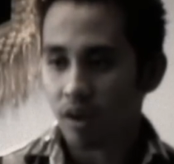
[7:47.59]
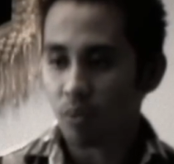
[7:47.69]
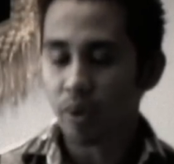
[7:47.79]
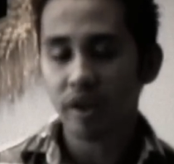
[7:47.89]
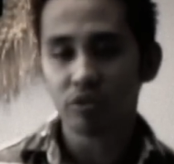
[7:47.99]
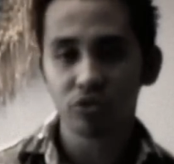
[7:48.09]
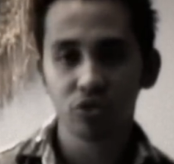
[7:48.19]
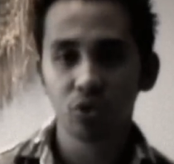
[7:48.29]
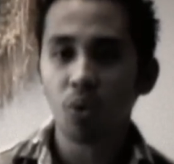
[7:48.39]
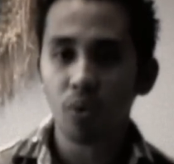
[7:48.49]
a real
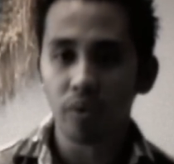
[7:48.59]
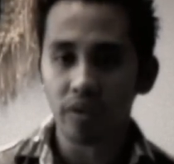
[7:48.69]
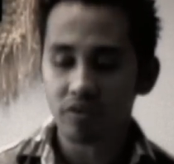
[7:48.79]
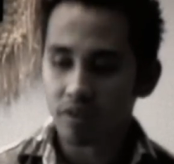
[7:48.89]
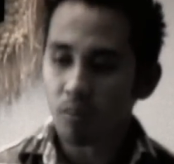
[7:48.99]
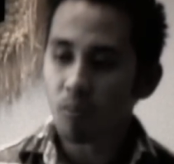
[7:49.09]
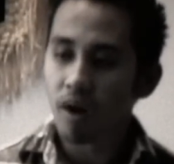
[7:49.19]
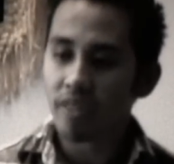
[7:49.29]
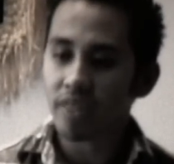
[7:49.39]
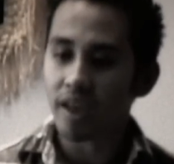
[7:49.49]
story,
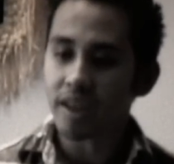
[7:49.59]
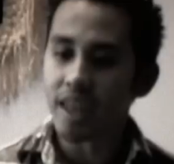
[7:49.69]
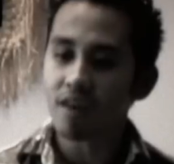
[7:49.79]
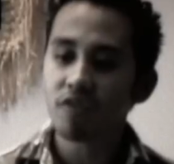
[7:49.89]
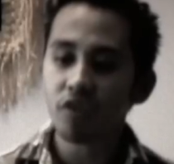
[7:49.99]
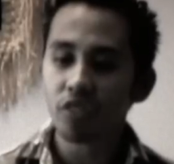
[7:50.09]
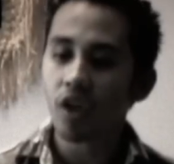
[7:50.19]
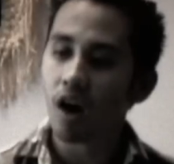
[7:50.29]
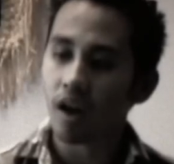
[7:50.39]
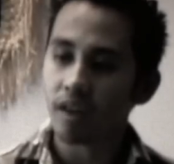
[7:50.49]
someone that never
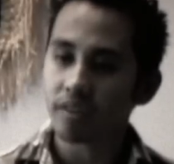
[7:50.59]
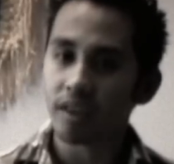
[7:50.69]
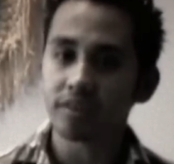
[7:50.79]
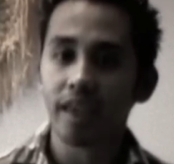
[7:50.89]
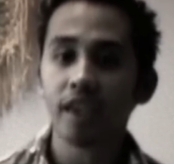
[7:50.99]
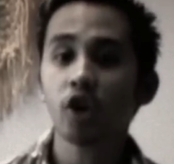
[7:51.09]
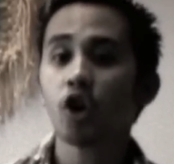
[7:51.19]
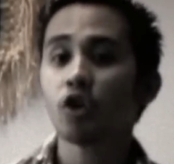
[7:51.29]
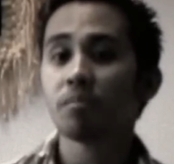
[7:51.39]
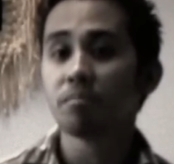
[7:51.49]
thought that they
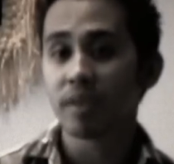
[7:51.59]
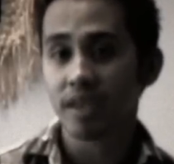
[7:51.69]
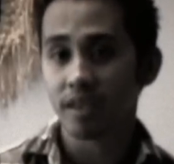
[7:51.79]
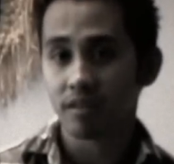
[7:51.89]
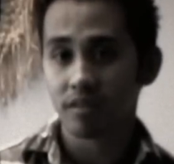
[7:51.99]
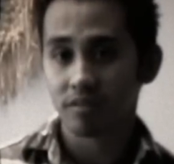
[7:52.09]
could be